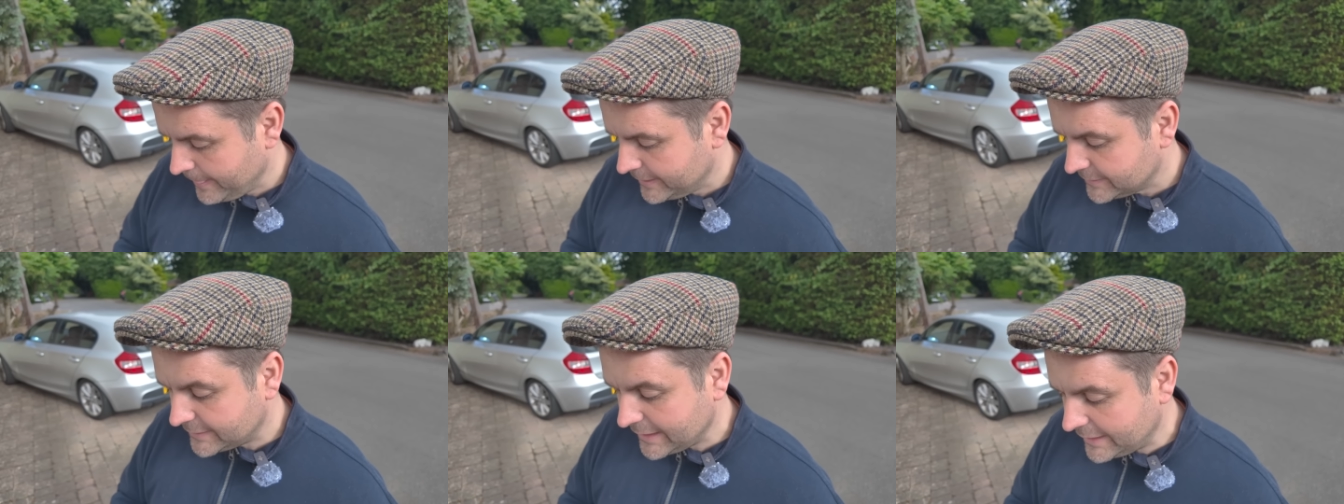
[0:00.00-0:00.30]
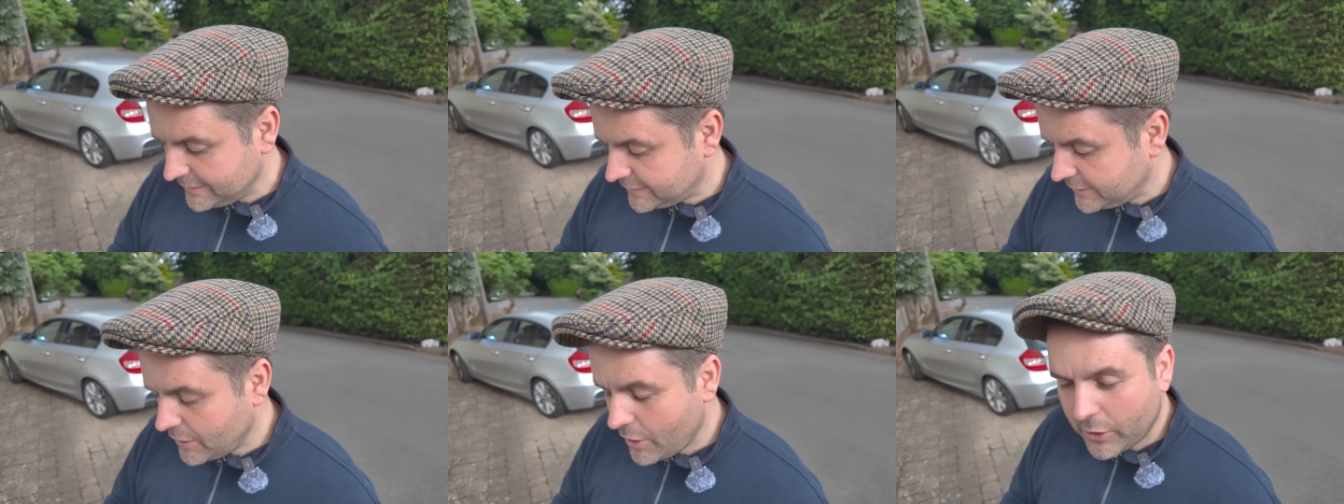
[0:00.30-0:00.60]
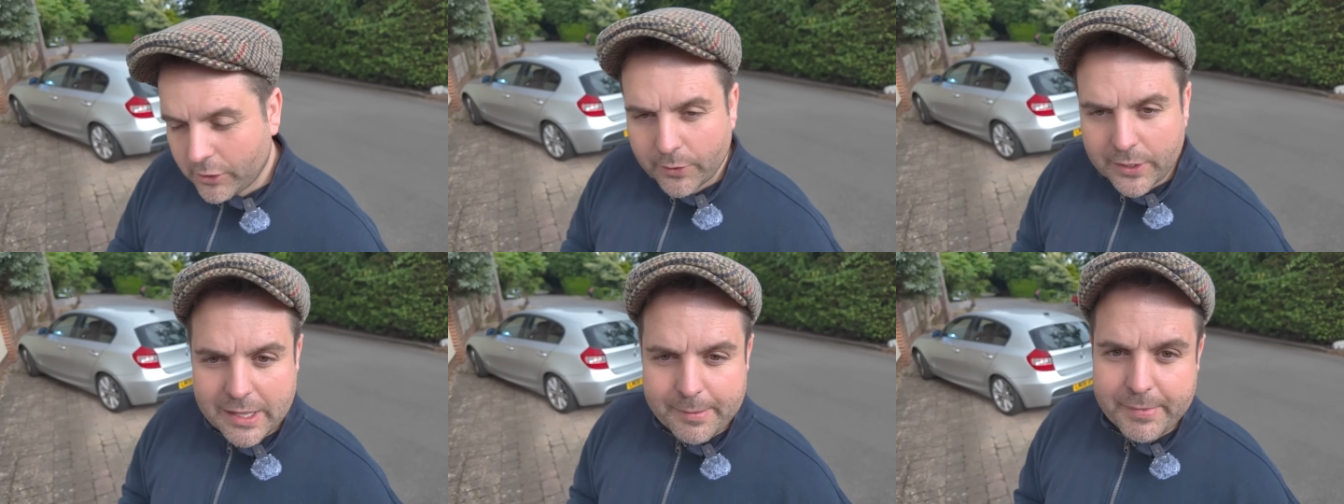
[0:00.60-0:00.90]

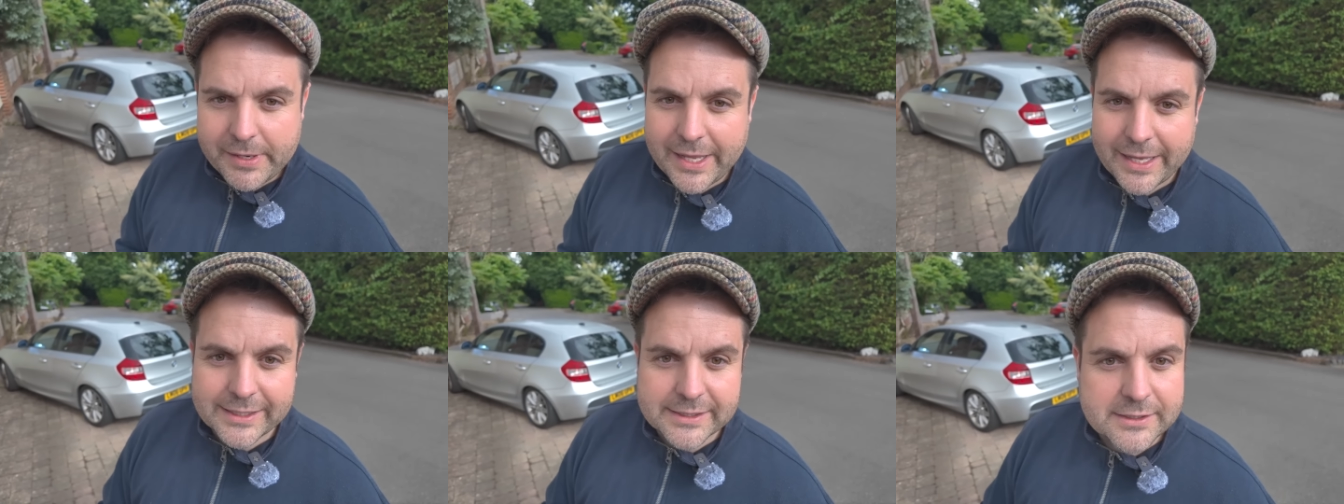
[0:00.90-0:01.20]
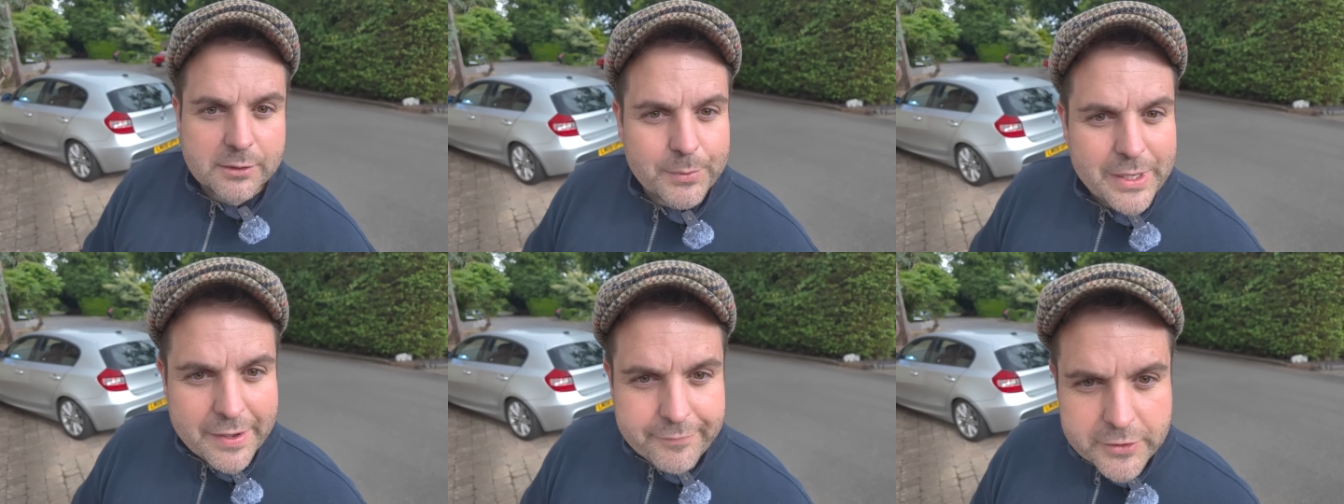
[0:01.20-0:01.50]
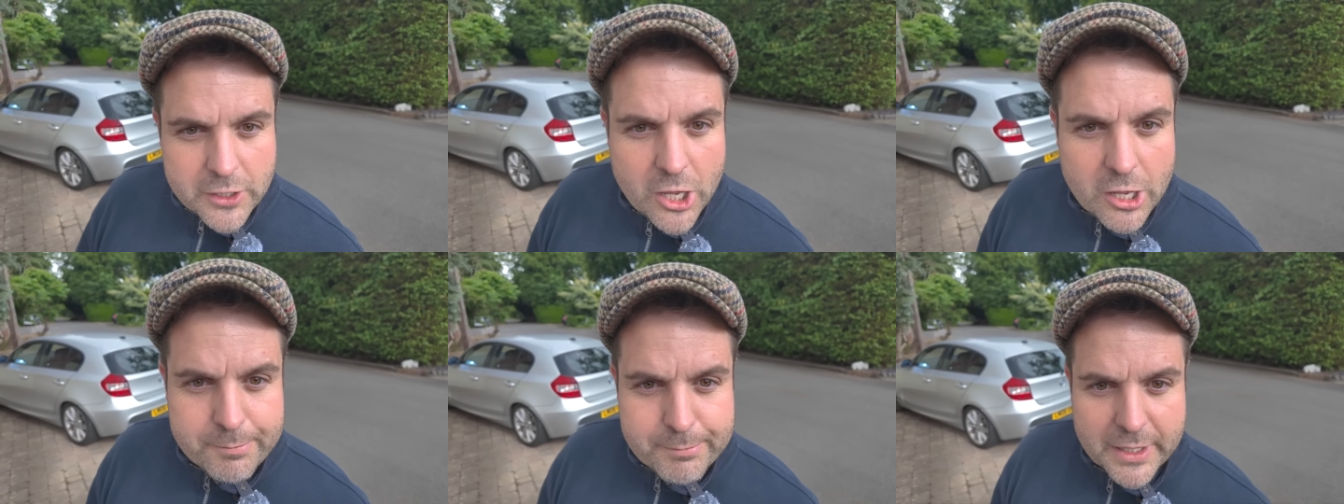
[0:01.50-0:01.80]
Santiago Jimenez. We
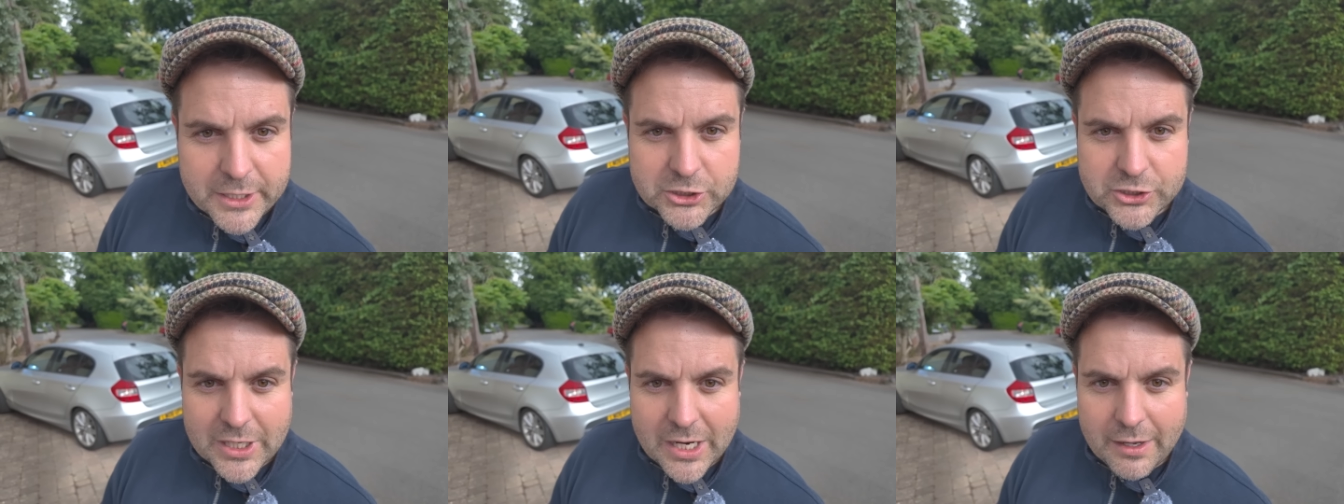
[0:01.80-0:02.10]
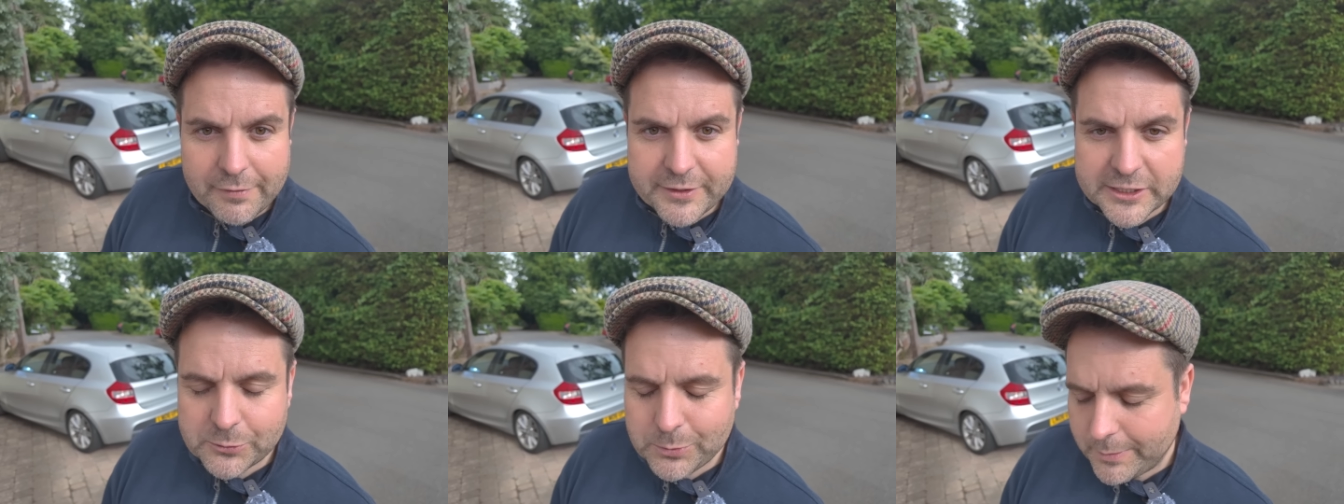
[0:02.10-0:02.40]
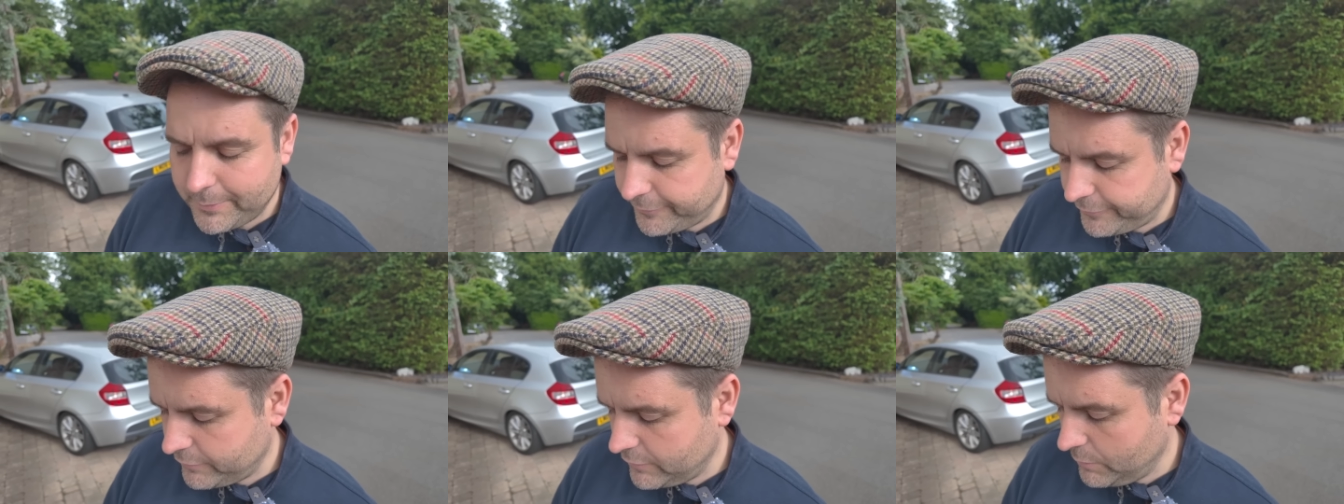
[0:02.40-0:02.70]
haven't heard much out of this
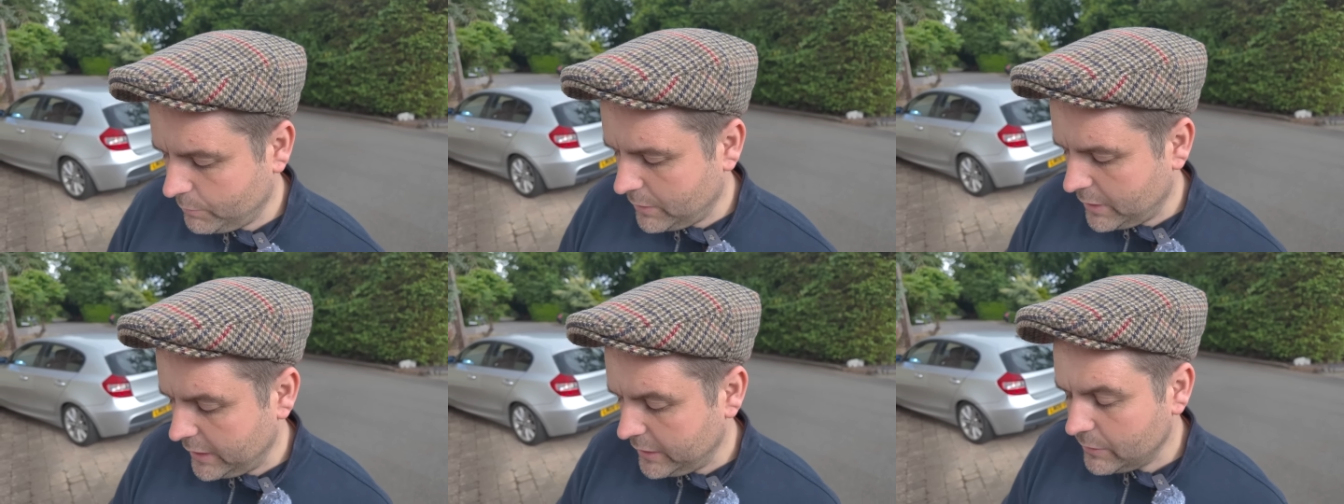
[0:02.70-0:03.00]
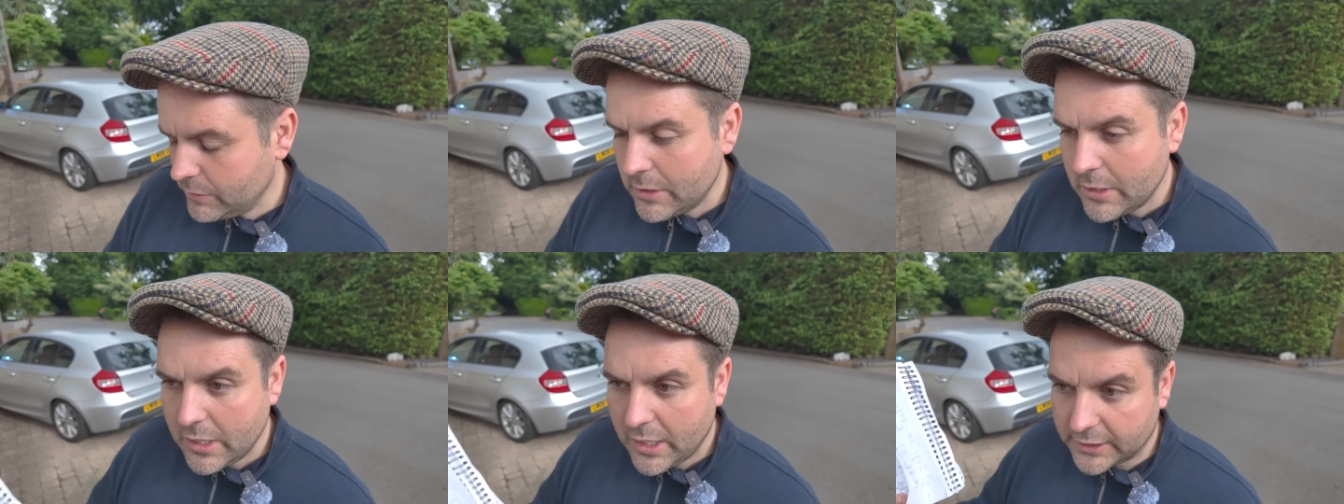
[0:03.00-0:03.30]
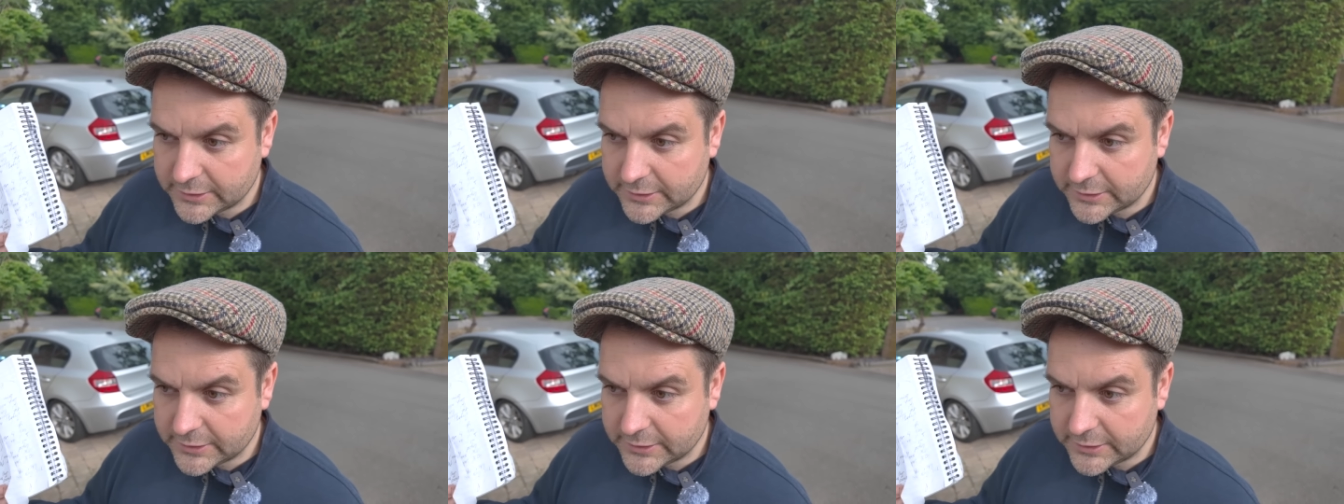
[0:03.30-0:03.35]
one for a while.